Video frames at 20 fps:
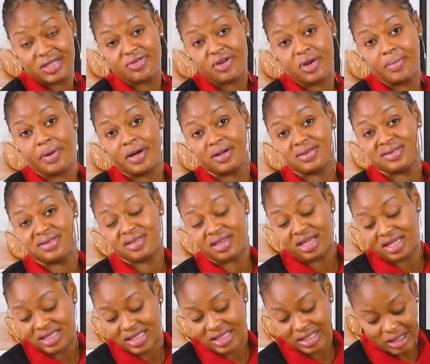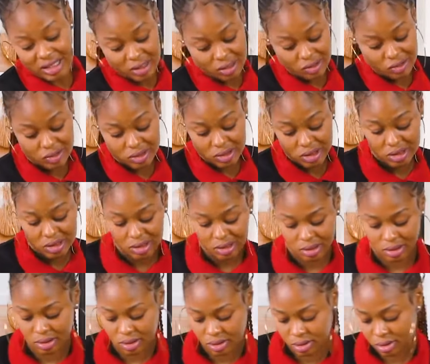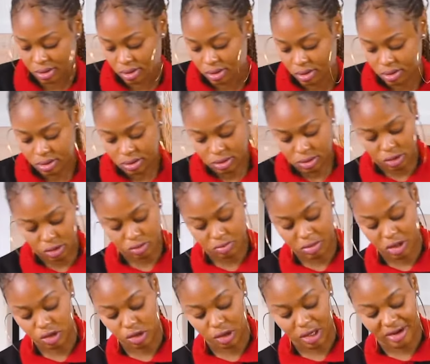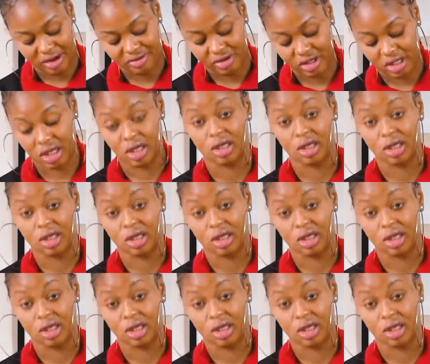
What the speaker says: for about 30 seconds to make sure everything